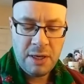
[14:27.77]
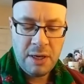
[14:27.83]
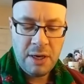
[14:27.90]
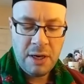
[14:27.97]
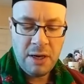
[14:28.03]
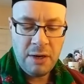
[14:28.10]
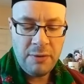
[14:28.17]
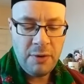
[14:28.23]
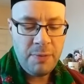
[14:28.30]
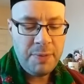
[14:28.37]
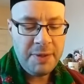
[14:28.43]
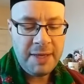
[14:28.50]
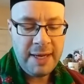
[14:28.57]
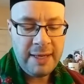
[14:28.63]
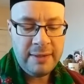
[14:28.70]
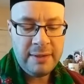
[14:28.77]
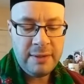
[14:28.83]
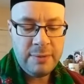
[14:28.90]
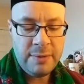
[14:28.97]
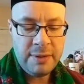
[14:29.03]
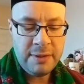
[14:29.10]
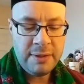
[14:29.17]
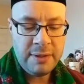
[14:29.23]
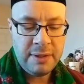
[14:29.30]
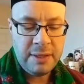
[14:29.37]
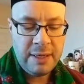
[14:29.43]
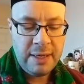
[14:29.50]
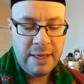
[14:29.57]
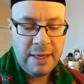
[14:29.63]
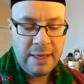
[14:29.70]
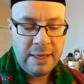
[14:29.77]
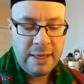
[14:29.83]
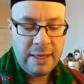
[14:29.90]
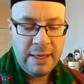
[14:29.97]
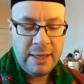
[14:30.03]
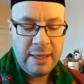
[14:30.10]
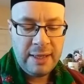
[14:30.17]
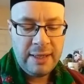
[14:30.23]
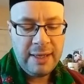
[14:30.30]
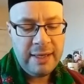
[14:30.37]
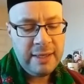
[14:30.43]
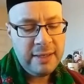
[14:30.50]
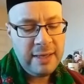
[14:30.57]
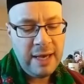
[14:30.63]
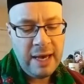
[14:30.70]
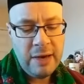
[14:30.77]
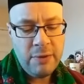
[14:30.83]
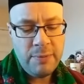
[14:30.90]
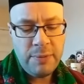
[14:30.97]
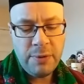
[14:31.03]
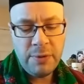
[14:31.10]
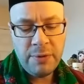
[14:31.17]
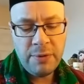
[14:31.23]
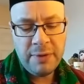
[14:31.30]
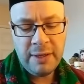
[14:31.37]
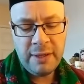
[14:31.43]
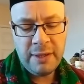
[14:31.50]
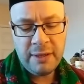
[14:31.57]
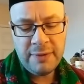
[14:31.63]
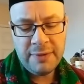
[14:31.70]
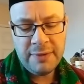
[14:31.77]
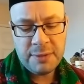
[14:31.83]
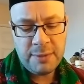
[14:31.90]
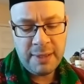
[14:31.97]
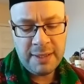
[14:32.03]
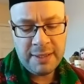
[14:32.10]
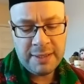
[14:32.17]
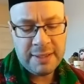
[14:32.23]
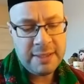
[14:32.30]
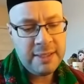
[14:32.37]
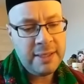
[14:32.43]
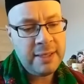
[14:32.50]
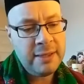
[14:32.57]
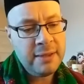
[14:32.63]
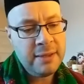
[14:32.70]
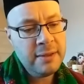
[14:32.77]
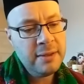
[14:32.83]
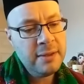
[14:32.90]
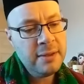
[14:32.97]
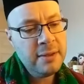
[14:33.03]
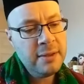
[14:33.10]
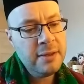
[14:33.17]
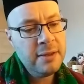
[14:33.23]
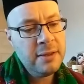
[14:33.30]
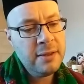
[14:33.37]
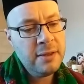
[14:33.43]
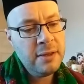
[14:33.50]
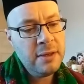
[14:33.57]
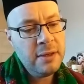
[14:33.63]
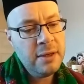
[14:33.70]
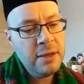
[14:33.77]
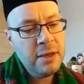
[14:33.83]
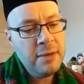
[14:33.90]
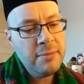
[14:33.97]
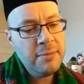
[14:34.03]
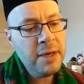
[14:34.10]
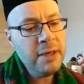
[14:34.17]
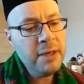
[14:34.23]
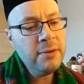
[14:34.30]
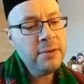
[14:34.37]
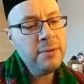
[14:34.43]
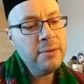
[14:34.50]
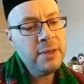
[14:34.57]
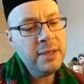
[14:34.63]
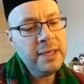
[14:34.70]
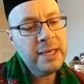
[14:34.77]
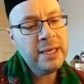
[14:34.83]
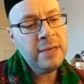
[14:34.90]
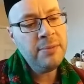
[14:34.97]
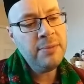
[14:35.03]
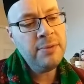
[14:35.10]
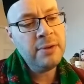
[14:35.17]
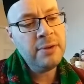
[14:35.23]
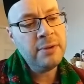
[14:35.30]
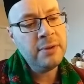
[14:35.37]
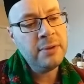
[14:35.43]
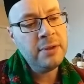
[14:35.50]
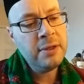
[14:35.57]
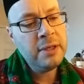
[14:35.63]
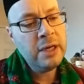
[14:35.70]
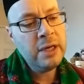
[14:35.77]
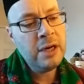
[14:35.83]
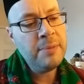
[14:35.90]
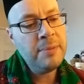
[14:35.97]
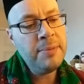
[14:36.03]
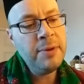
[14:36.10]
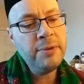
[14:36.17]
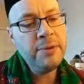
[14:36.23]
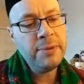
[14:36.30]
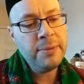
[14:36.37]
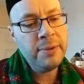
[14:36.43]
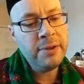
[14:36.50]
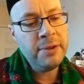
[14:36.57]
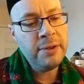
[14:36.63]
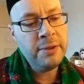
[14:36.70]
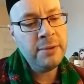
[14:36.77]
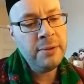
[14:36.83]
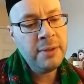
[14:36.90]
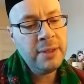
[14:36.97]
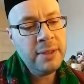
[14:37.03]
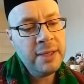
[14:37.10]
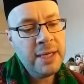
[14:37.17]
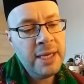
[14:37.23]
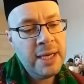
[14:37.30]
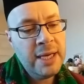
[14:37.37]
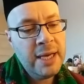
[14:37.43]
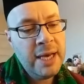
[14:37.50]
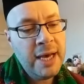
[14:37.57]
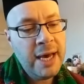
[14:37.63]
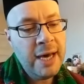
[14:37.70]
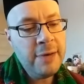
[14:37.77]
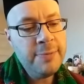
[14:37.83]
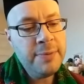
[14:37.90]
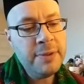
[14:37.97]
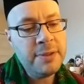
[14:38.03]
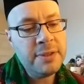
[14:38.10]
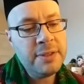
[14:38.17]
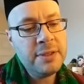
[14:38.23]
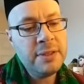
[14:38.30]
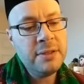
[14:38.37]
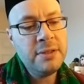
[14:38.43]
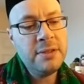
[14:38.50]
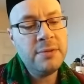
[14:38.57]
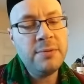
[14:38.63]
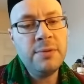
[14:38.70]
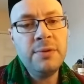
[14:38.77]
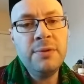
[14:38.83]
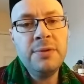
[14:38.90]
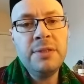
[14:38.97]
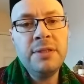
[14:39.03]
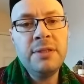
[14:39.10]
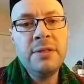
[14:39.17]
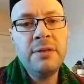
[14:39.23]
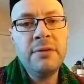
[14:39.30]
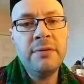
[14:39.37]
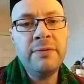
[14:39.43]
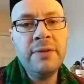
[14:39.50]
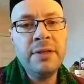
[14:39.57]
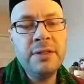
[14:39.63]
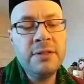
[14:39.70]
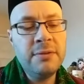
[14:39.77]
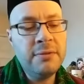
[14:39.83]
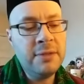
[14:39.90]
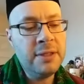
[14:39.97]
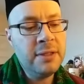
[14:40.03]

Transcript: O open-handed one, like the outpouring of a swelling sea, Michael and Gabriel are both with you. Help us towards your victory,